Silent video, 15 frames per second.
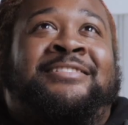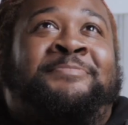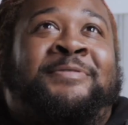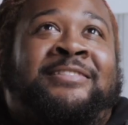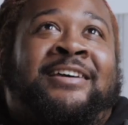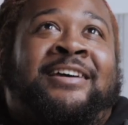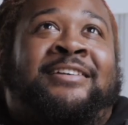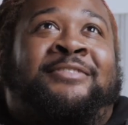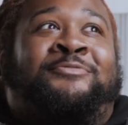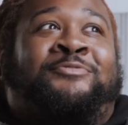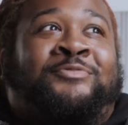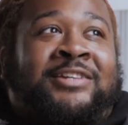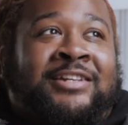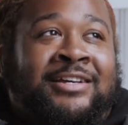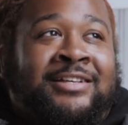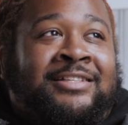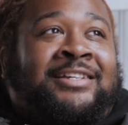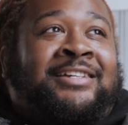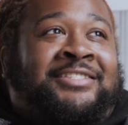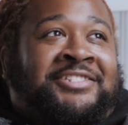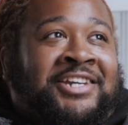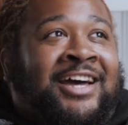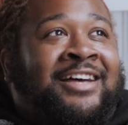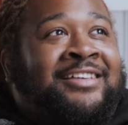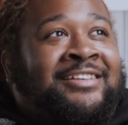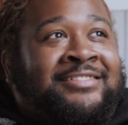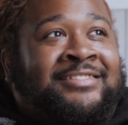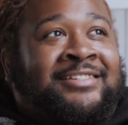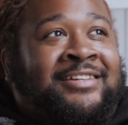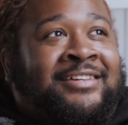just been like really
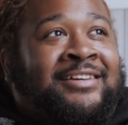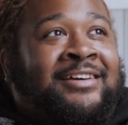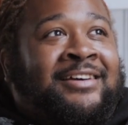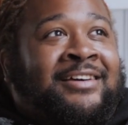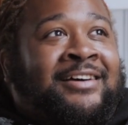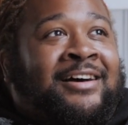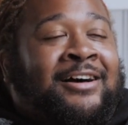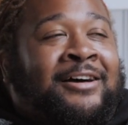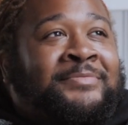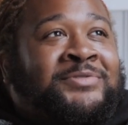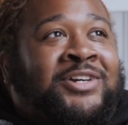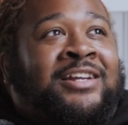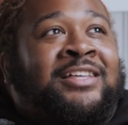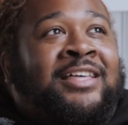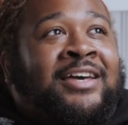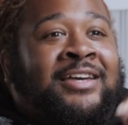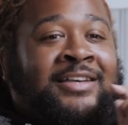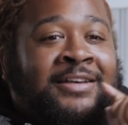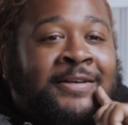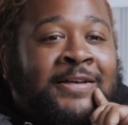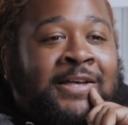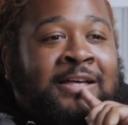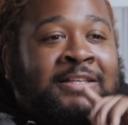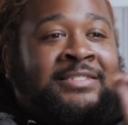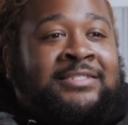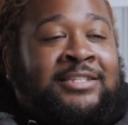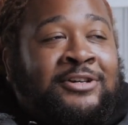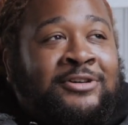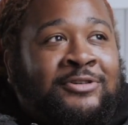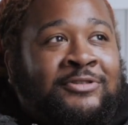challenging trying to like
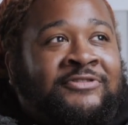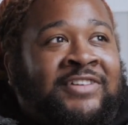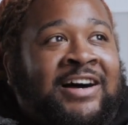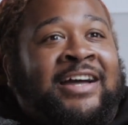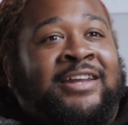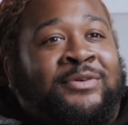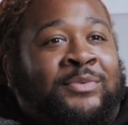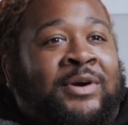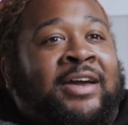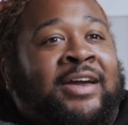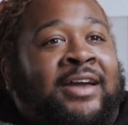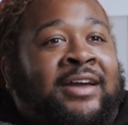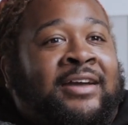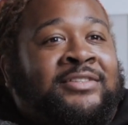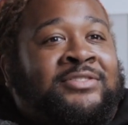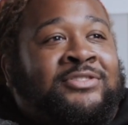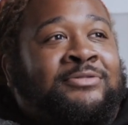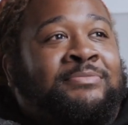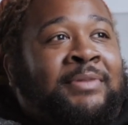still find a way to